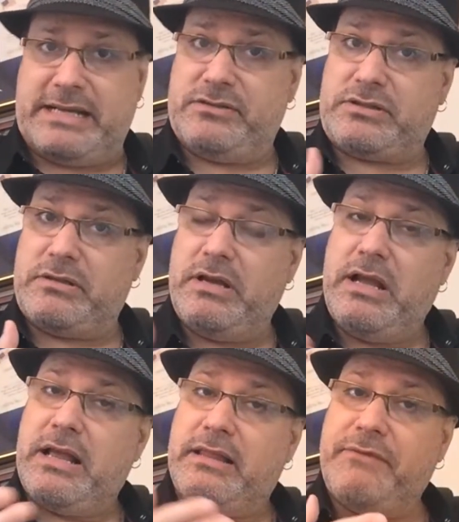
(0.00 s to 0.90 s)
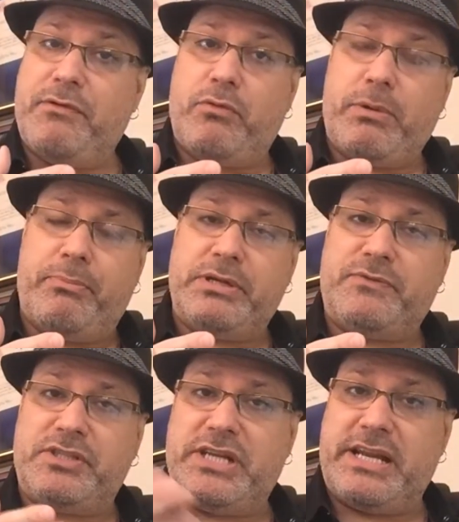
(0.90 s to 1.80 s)
I used to live in Woodbridge,
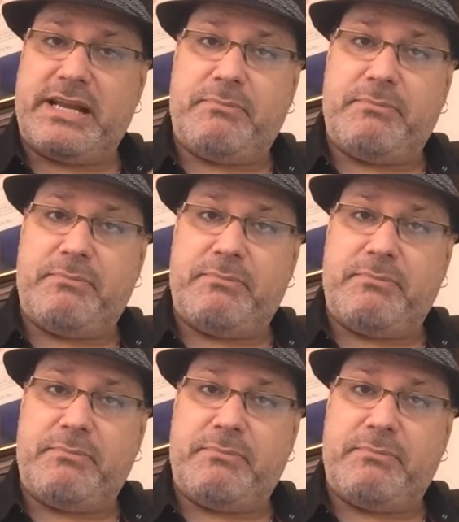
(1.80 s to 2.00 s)
Virginia,